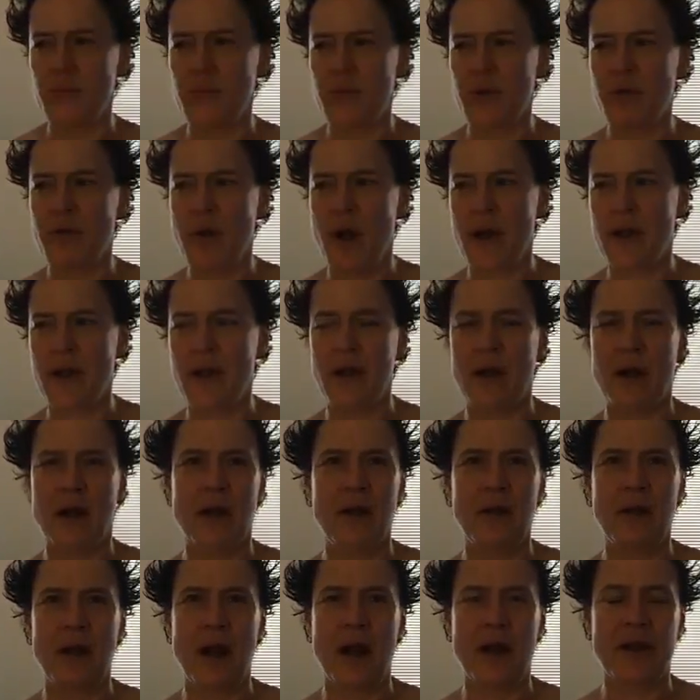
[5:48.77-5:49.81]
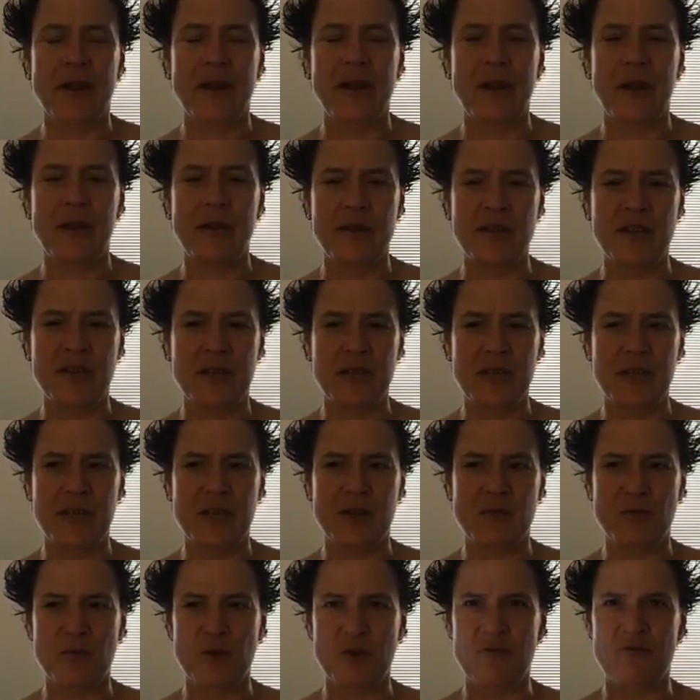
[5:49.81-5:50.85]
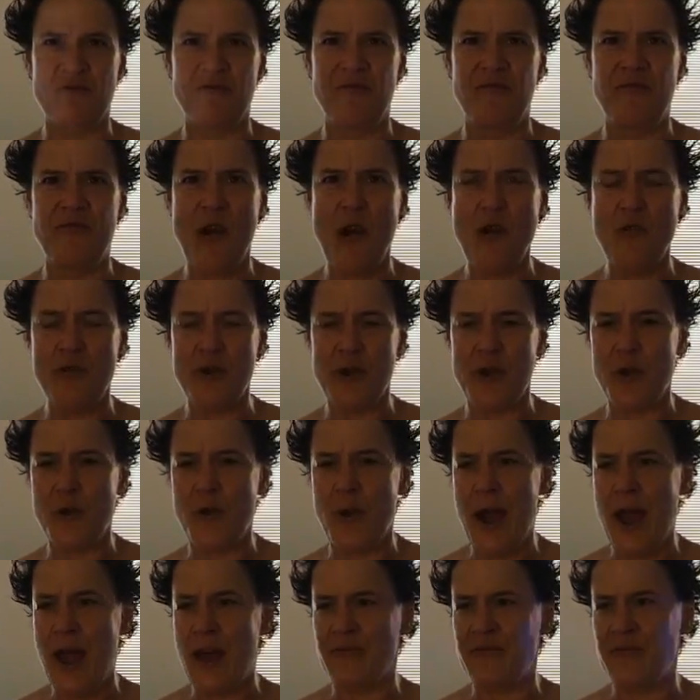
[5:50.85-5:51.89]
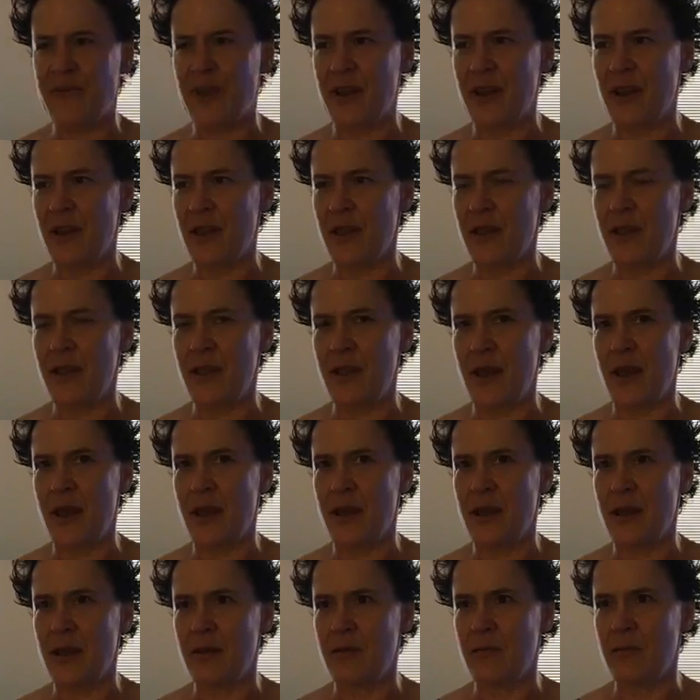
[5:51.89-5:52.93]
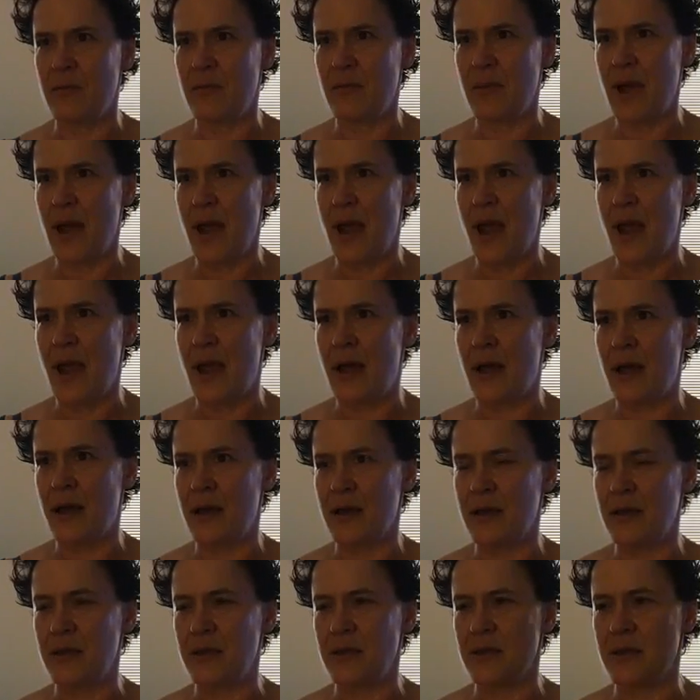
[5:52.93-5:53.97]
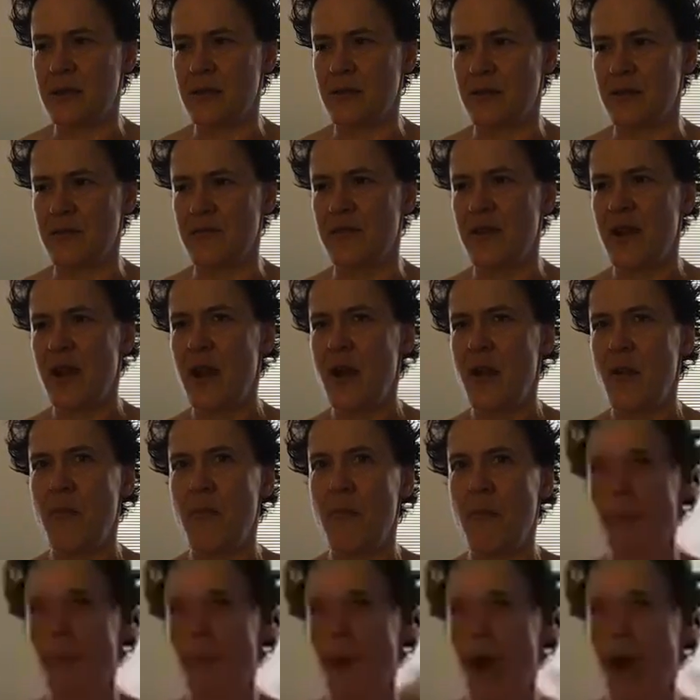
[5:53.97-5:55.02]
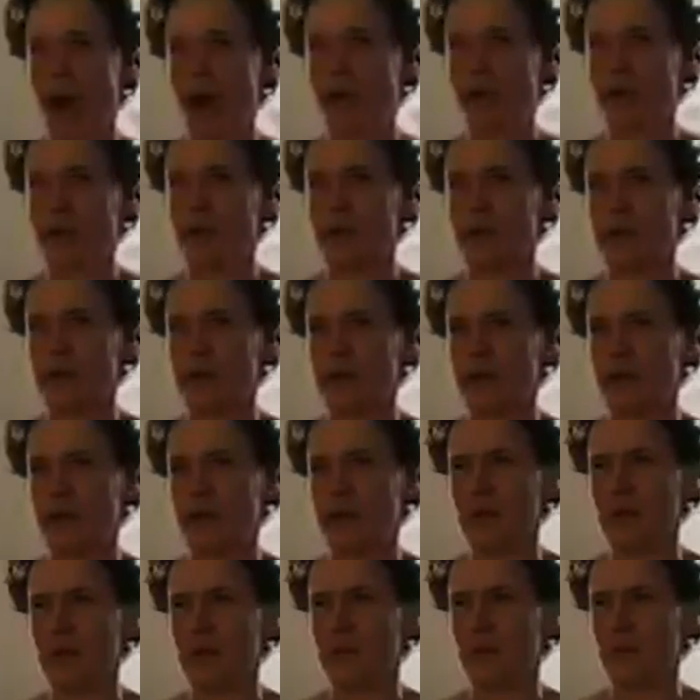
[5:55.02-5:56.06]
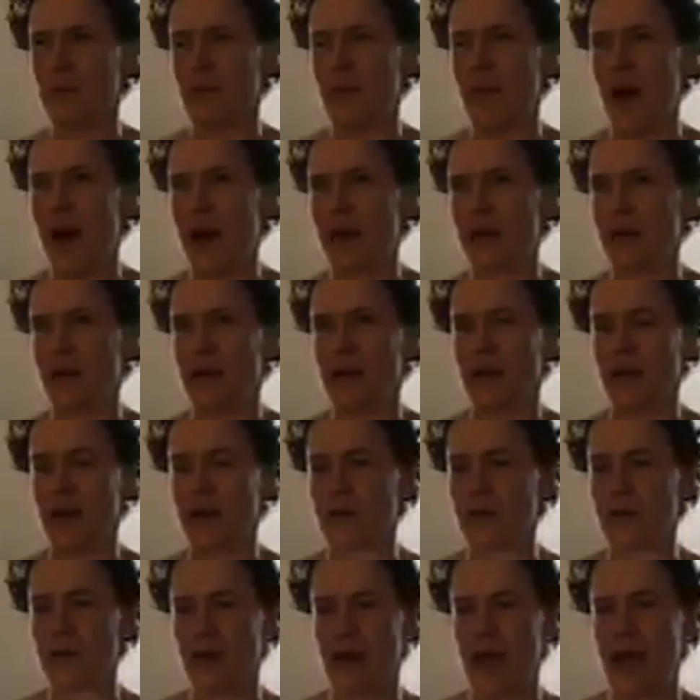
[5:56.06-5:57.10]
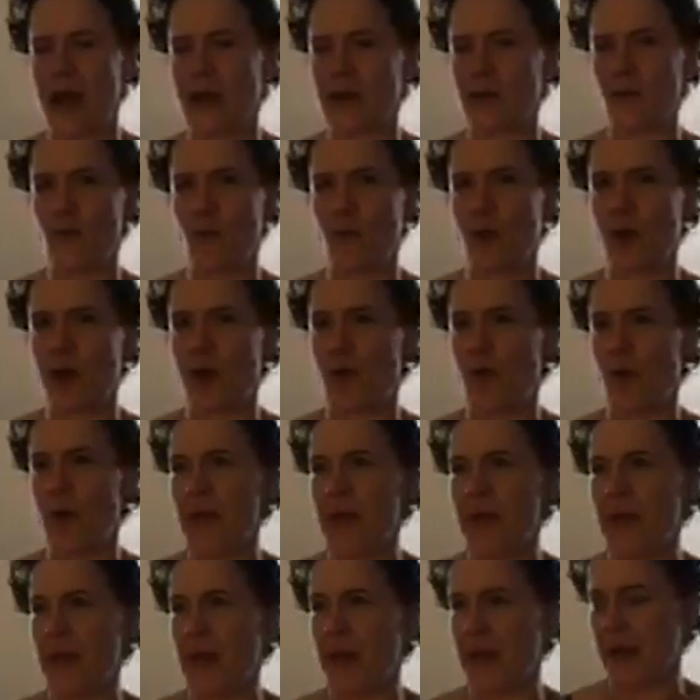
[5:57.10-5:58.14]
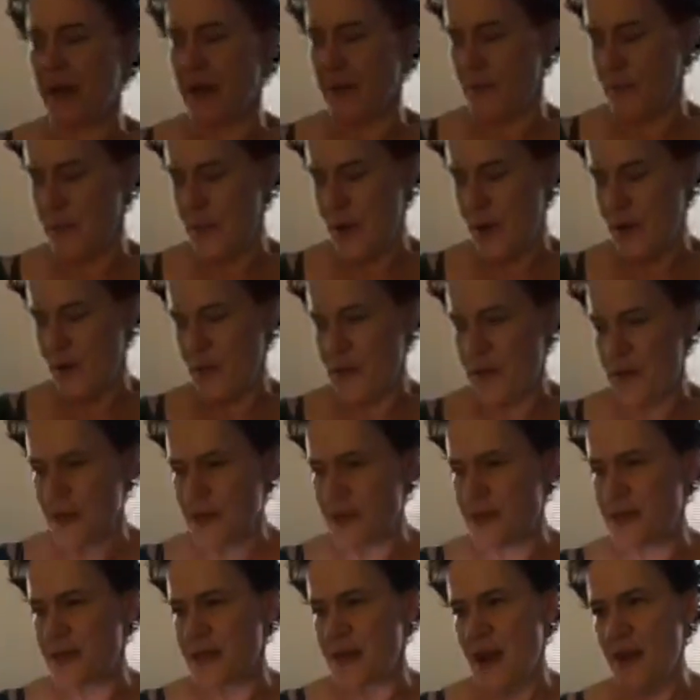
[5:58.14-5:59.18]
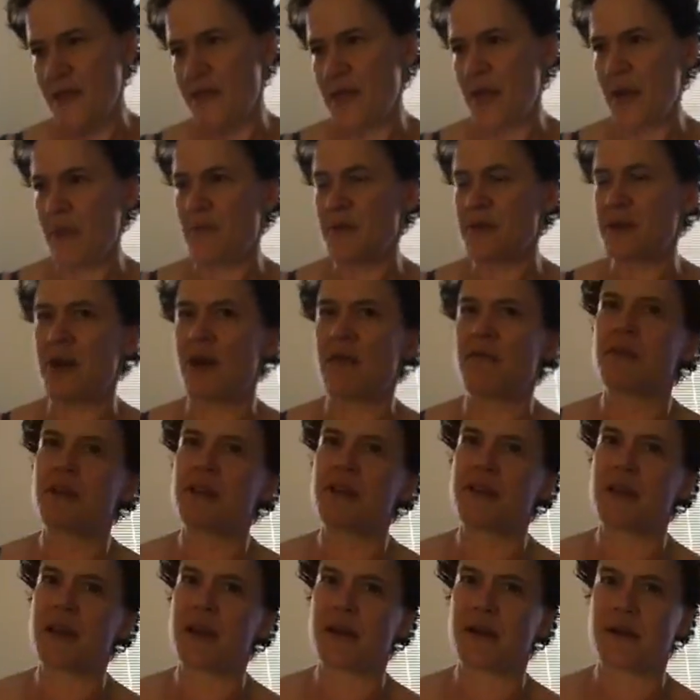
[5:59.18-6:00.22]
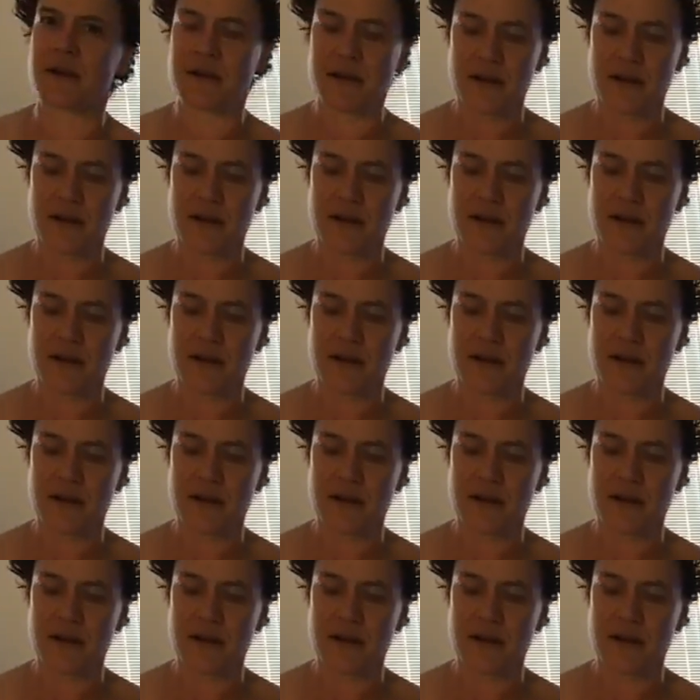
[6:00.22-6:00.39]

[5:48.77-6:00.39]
Iraqi archaeologists were photographing them and sort of modeling, like learning how to work with them with the stuff that was already there.